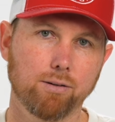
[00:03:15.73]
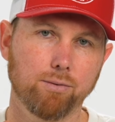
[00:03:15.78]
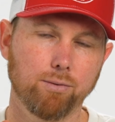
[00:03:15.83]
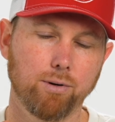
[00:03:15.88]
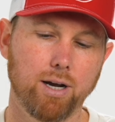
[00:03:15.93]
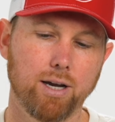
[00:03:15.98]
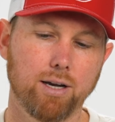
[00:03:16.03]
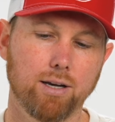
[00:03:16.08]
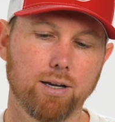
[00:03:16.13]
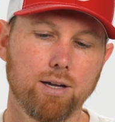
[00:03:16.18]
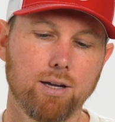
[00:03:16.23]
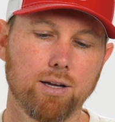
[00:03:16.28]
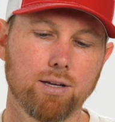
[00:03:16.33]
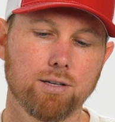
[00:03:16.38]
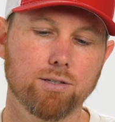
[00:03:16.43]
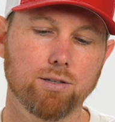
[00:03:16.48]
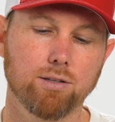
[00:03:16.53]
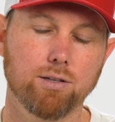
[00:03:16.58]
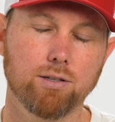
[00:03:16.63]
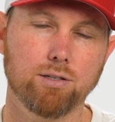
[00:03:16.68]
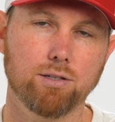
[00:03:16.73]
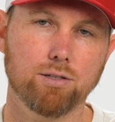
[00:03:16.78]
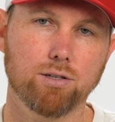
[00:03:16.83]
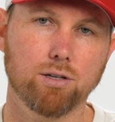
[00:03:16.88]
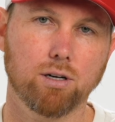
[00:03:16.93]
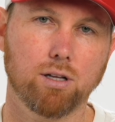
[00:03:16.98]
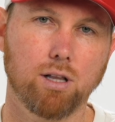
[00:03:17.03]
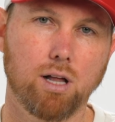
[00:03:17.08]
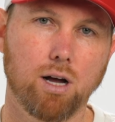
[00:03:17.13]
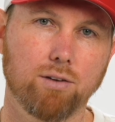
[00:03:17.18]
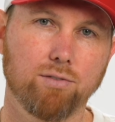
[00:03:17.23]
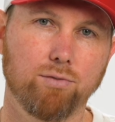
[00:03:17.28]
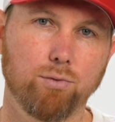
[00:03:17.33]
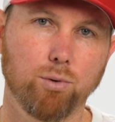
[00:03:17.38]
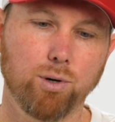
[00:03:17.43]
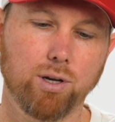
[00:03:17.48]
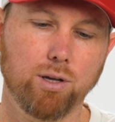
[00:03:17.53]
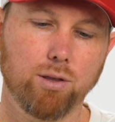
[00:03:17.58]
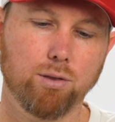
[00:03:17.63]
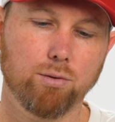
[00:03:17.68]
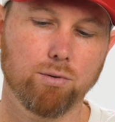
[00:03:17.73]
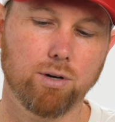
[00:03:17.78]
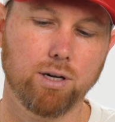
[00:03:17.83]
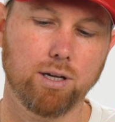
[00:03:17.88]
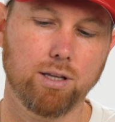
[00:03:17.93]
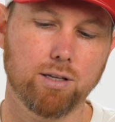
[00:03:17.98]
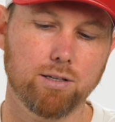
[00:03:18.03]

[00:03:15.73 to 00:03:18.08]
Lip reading: right? So this is your Glock 43.